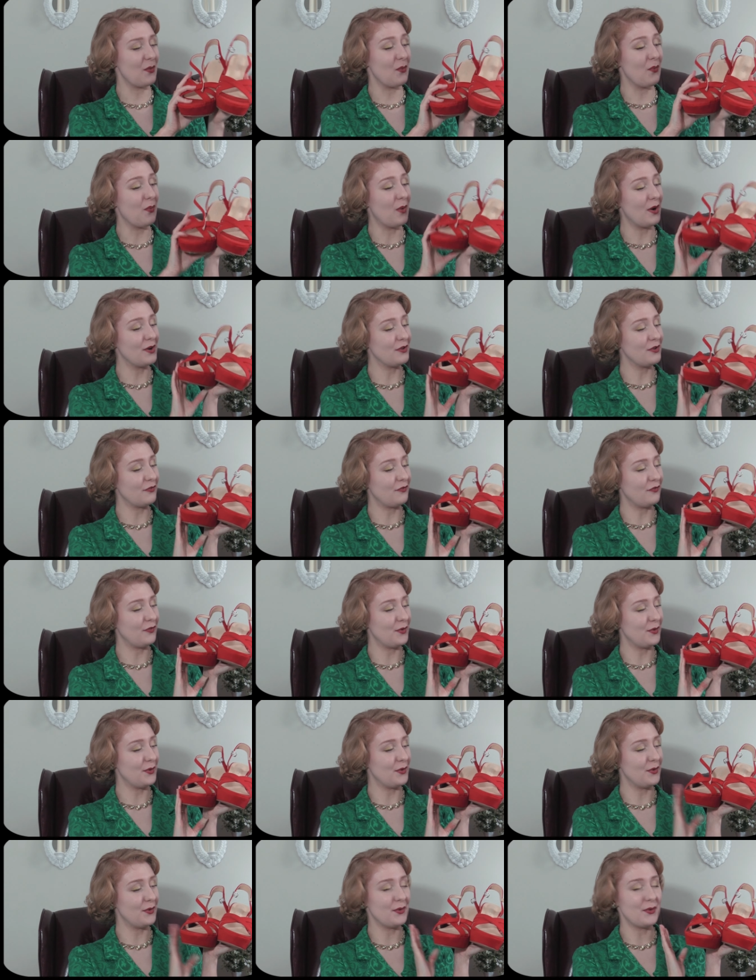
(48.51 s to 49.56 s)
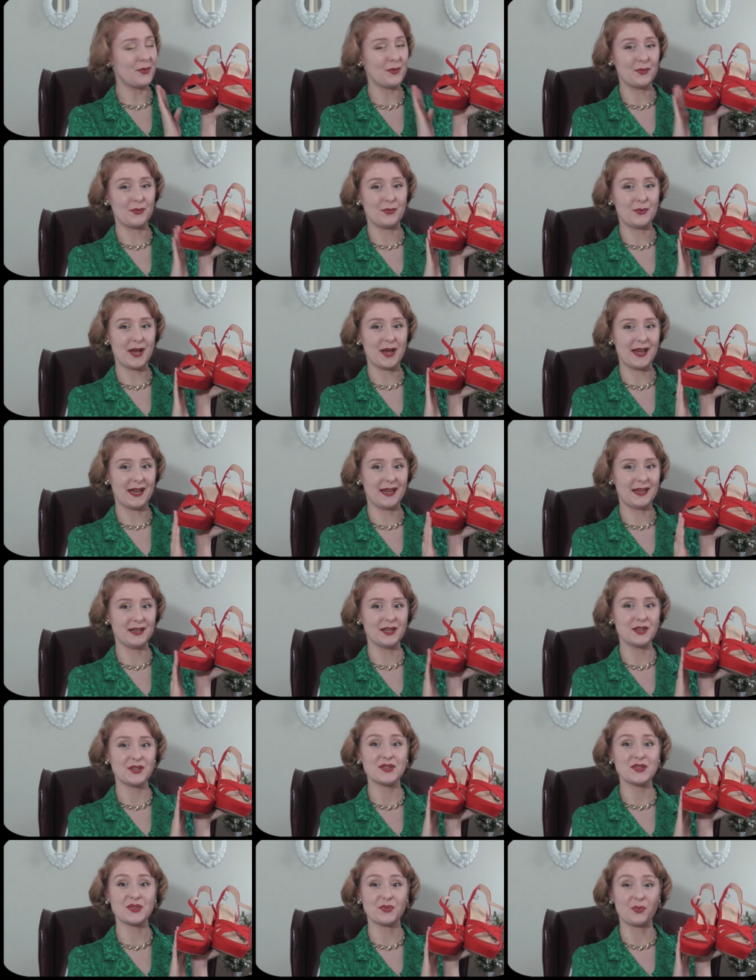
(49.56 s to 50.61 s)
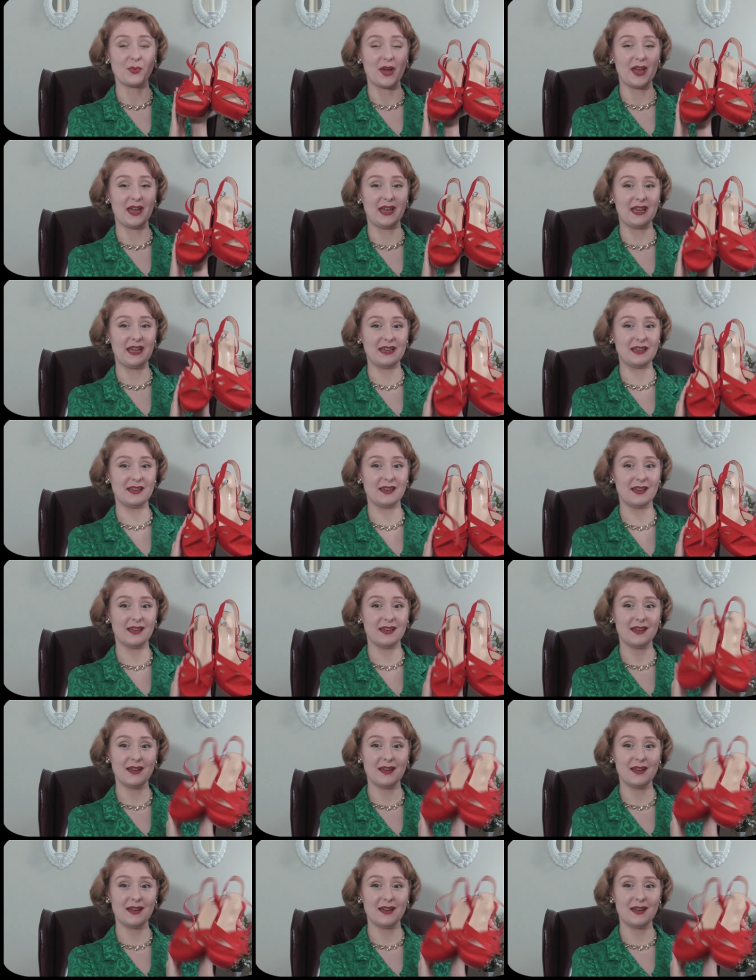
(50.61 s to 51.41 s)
wonderful red suede